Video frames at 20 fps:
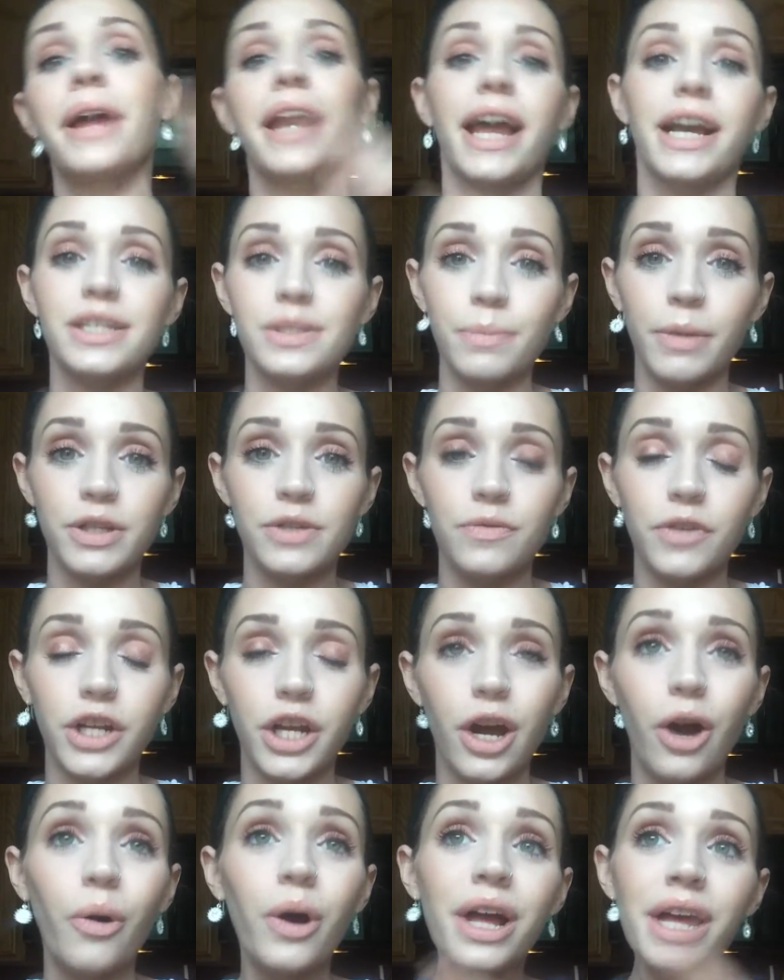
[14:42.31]
my next month's
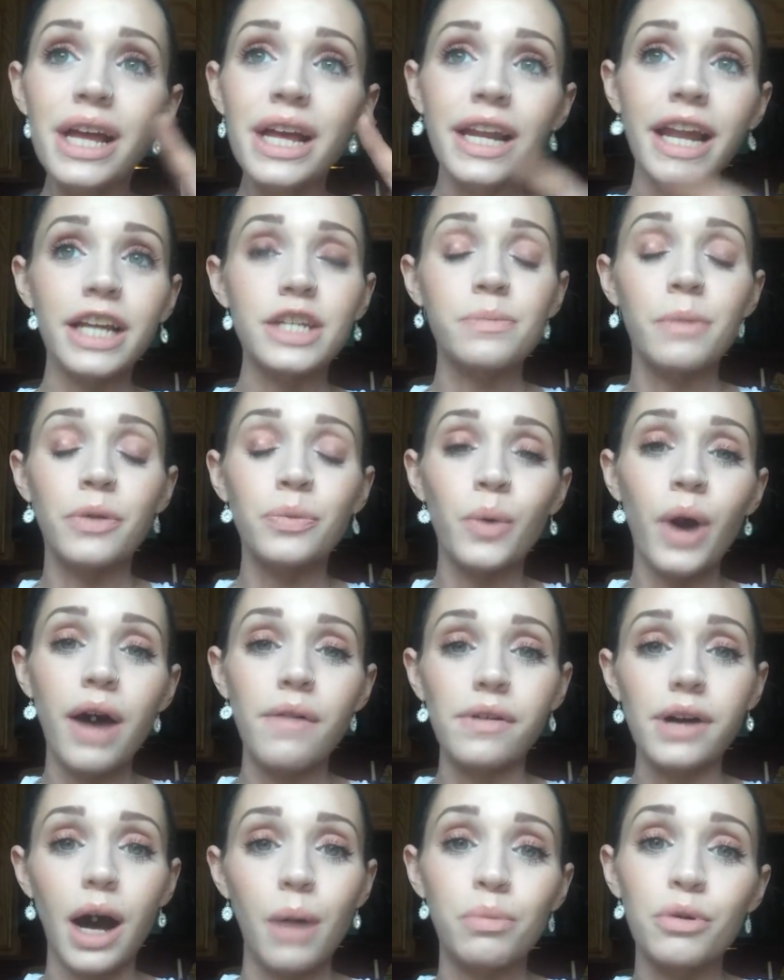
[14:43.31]
video. Next month we'll
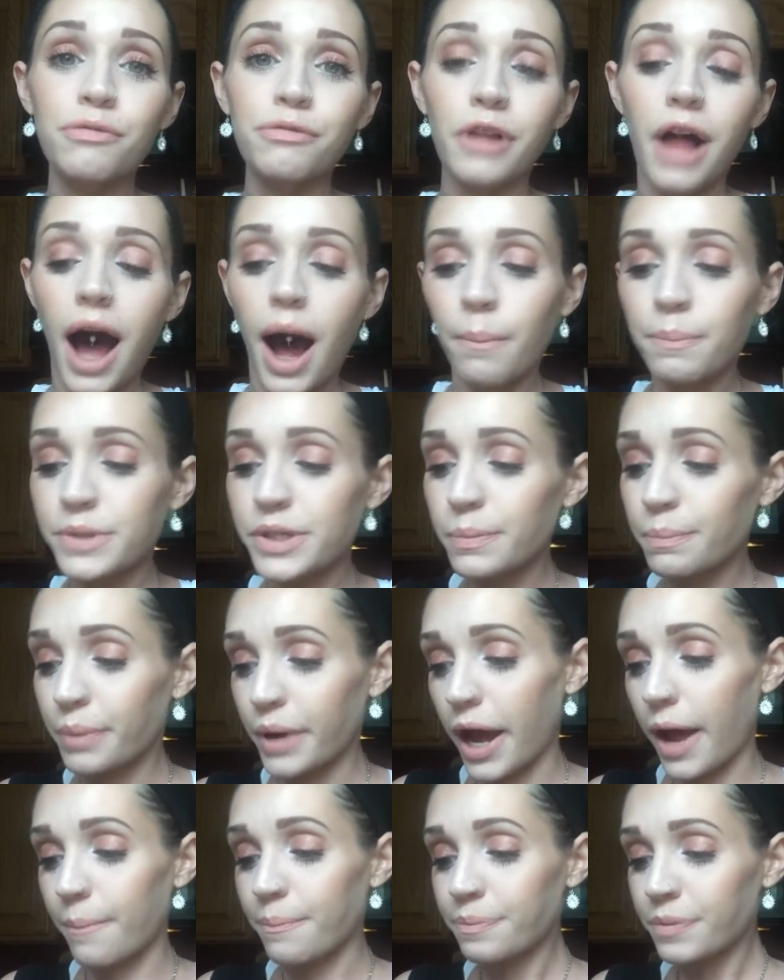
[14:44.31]
have a couple flops.
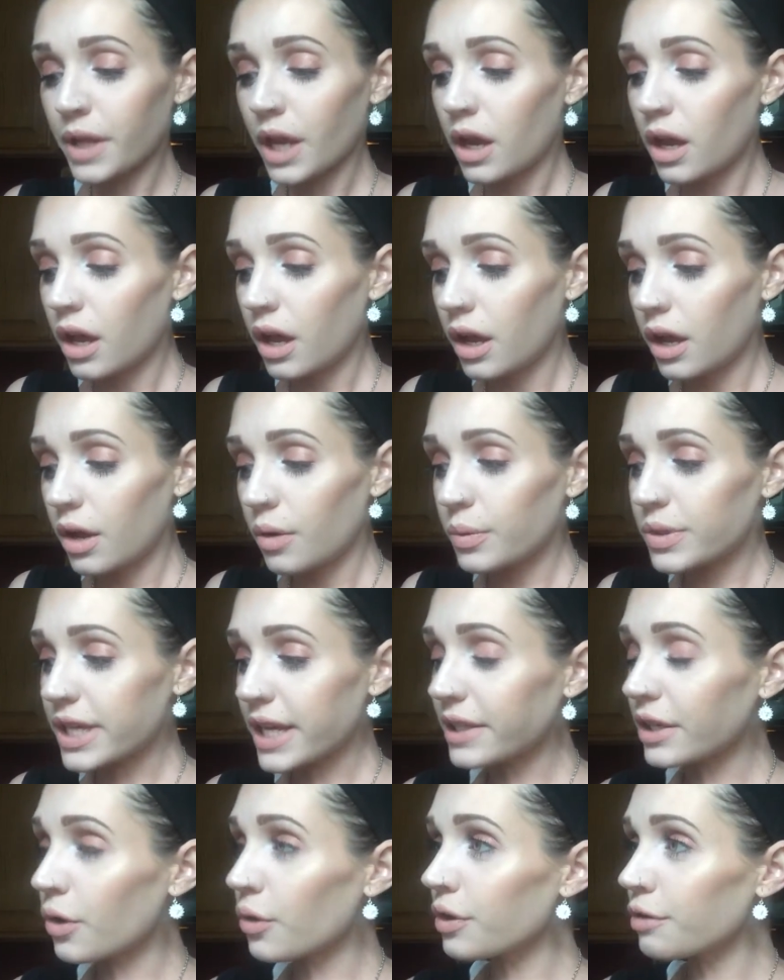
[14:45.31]
But Was
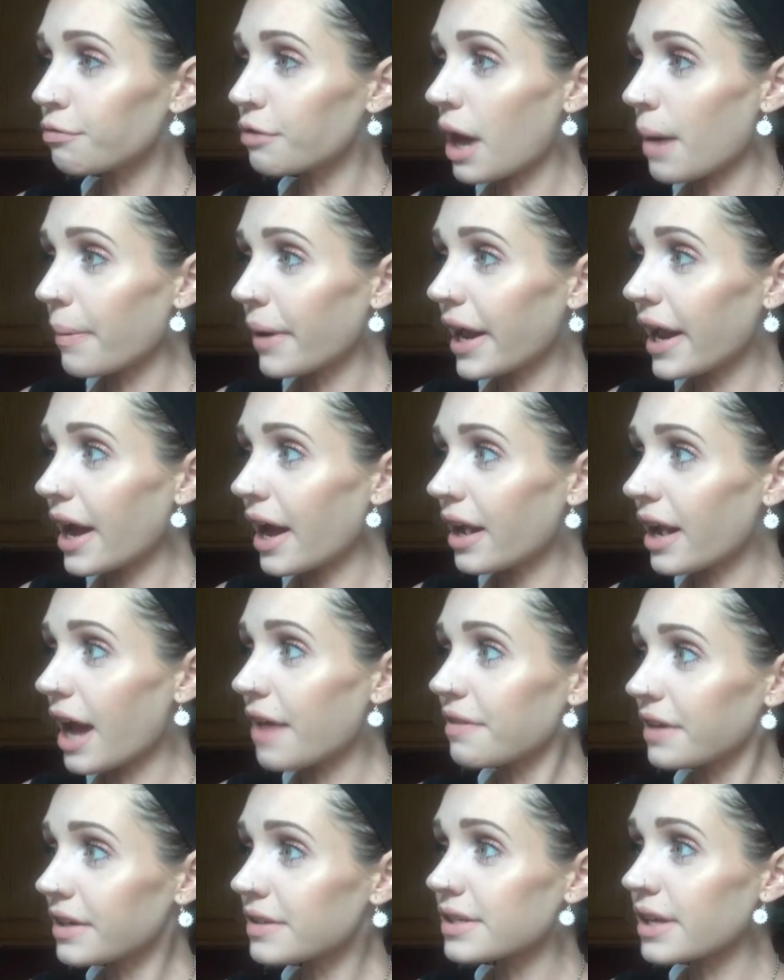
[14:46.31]
that the only flop I had?
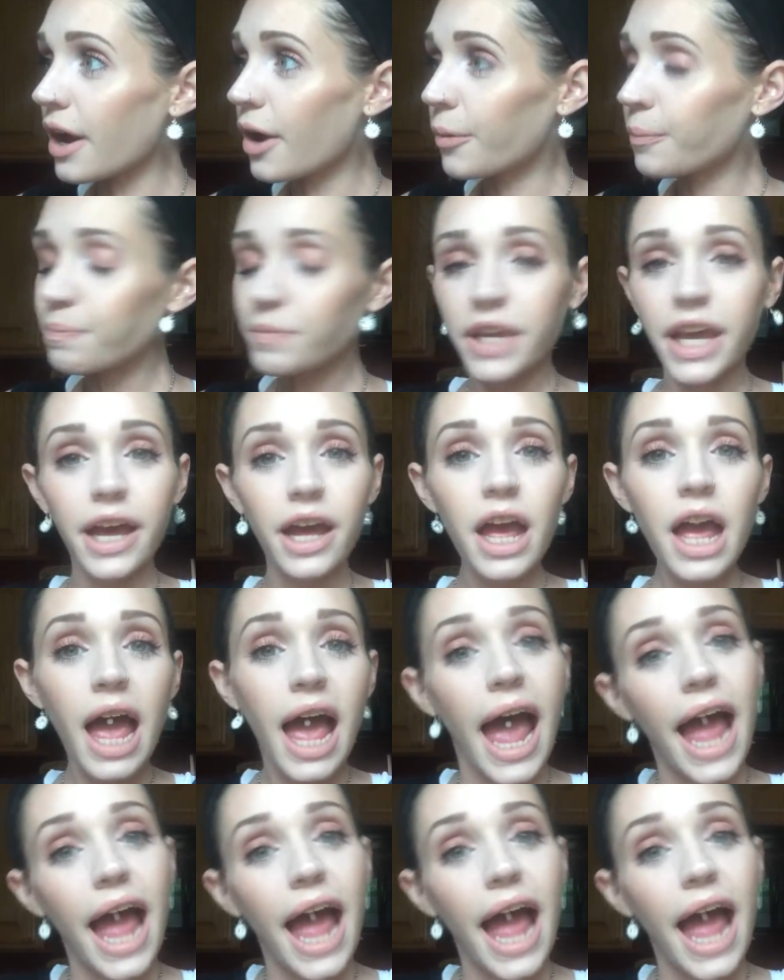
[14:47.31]
I think so. Yeah.